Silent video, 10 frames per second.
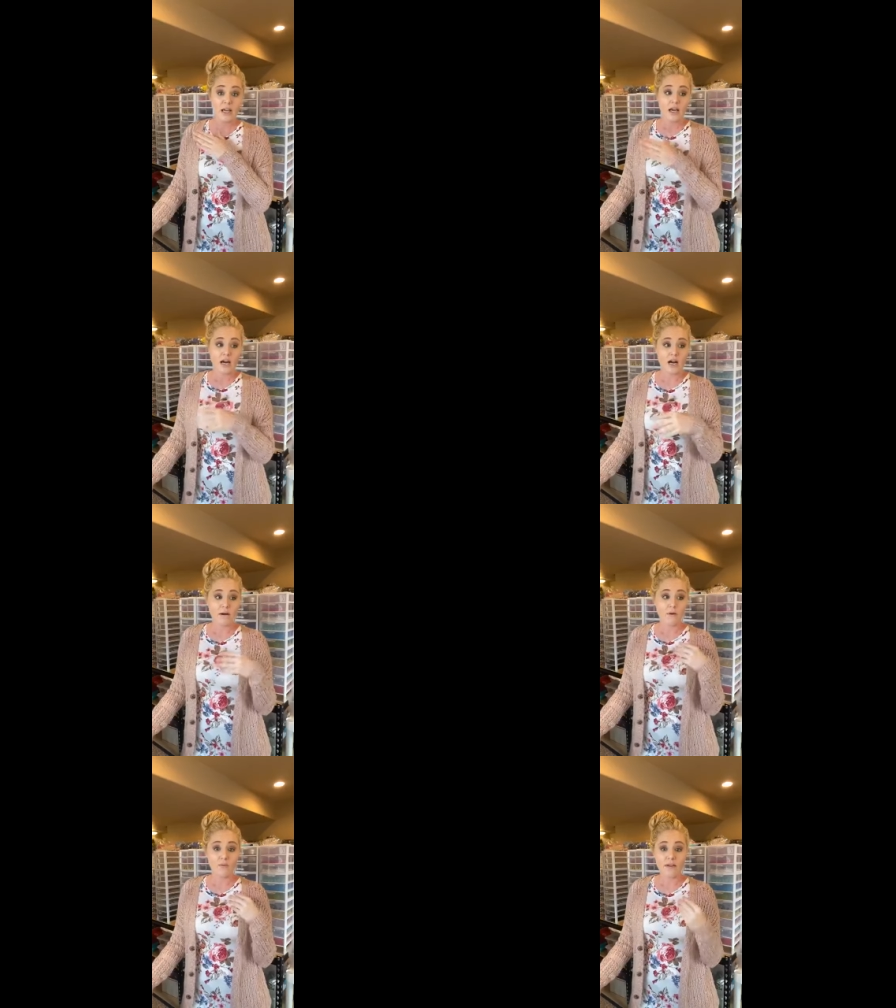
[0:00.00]

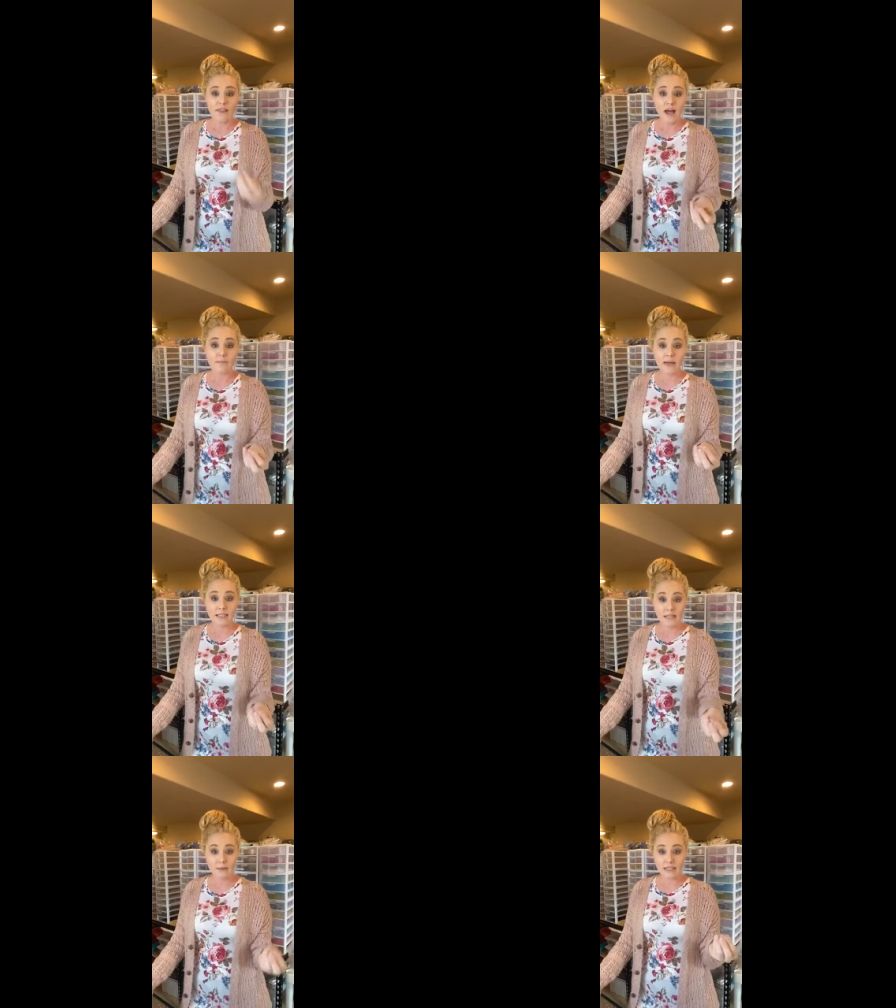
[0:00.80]
Um, when that
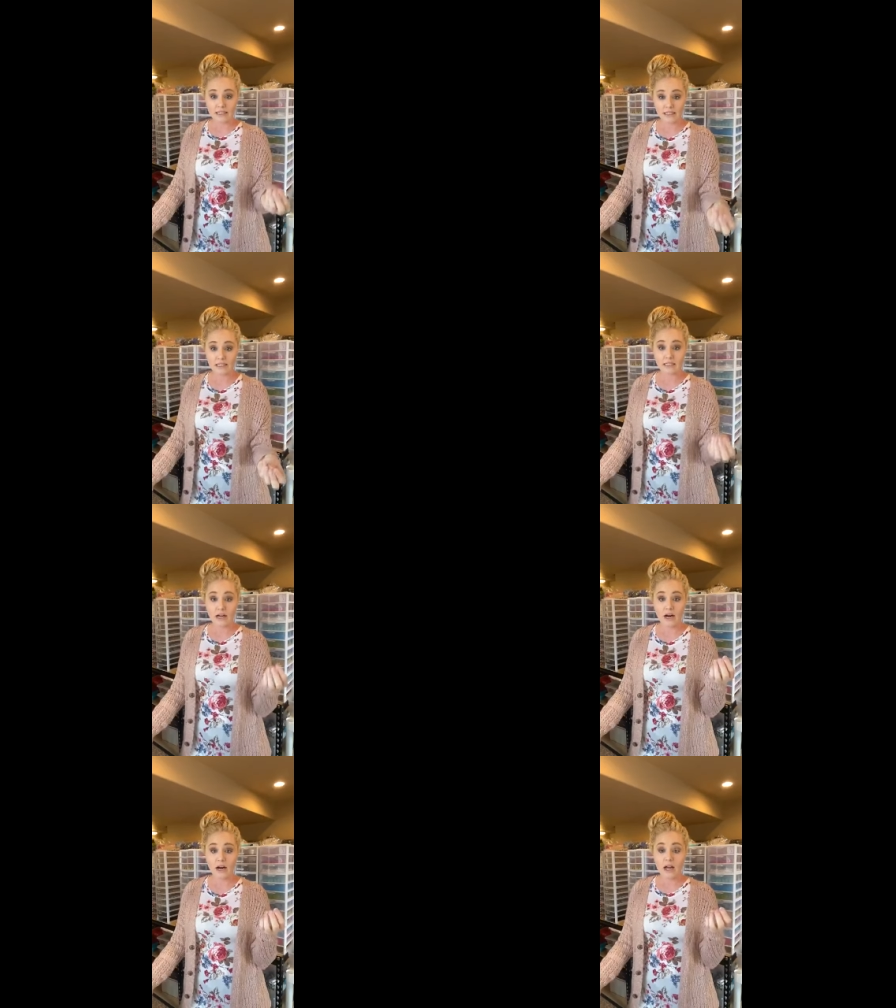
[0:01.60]
pandemic did
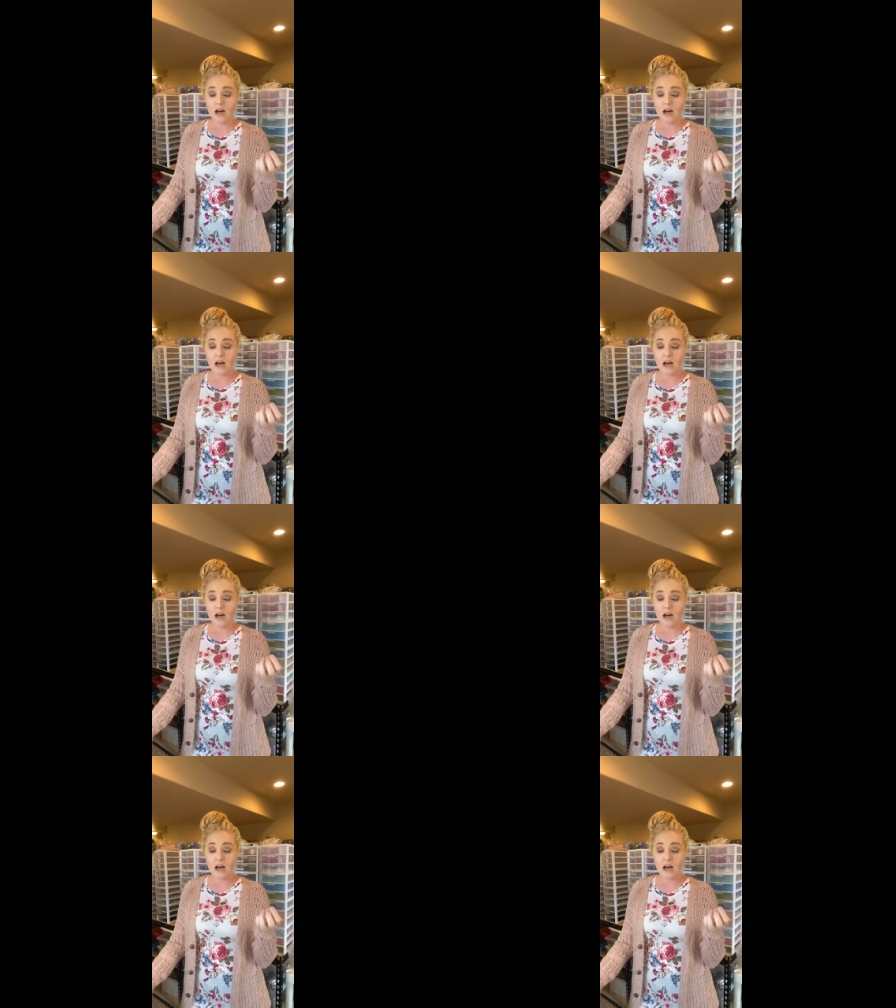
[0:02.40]
start,